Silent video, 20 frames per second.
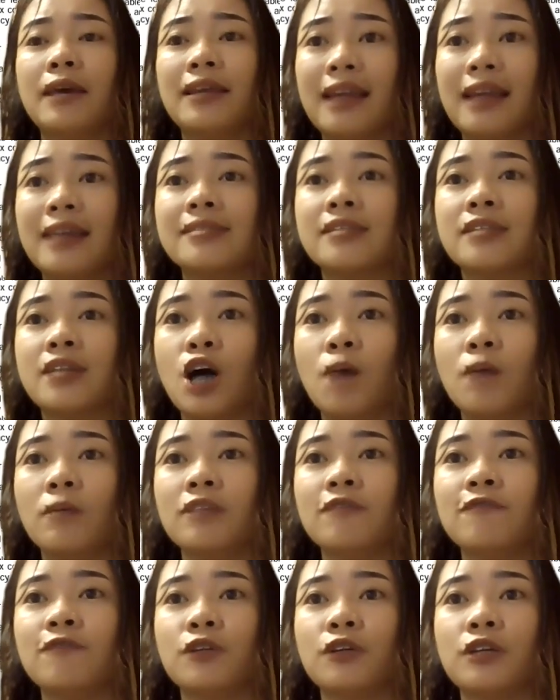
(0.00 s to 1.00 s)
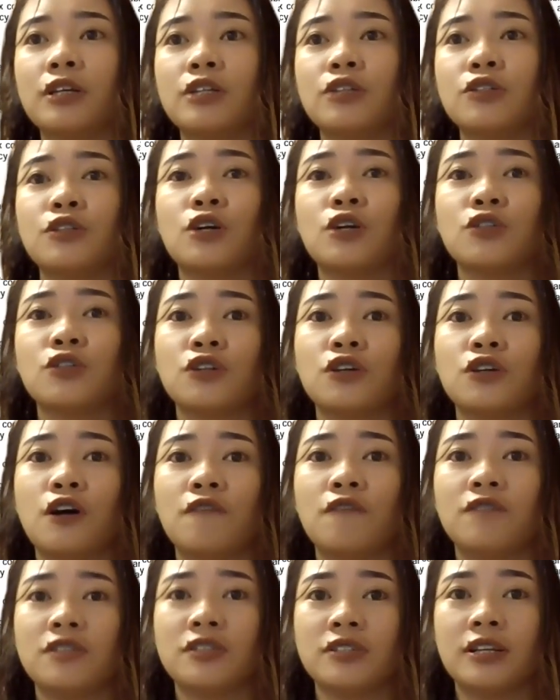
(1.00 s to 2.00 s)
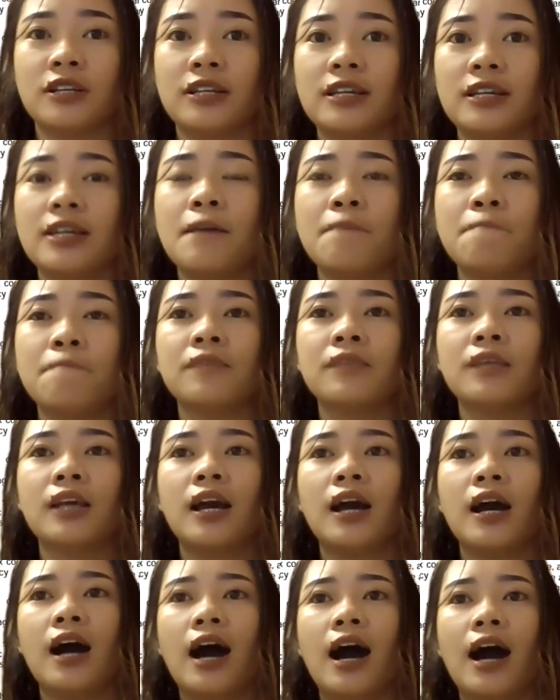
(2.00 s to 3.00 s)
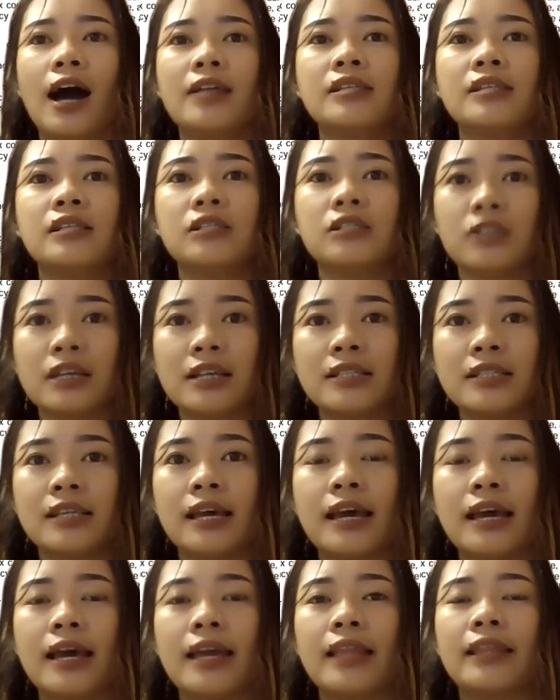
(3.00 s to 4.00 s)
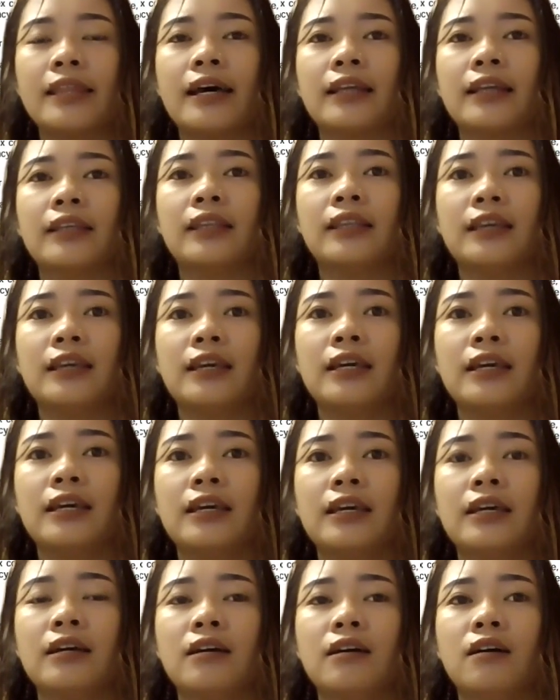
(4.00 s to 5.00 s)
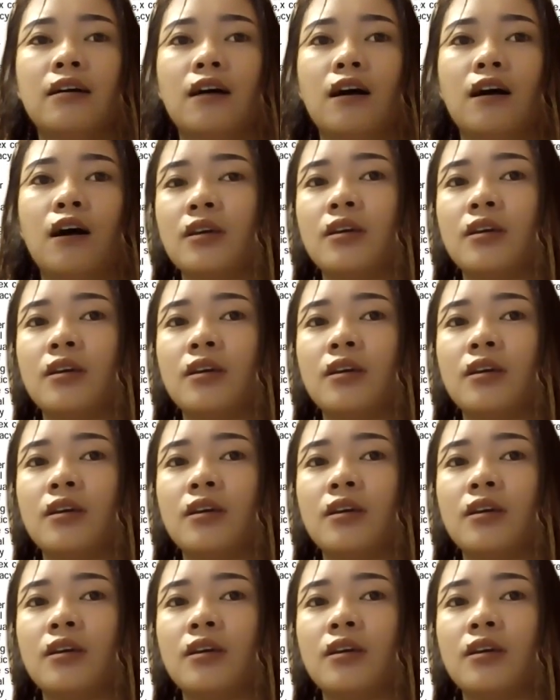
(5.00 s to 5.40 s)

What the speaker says: my last comment for the introduction of the study, I suggest that the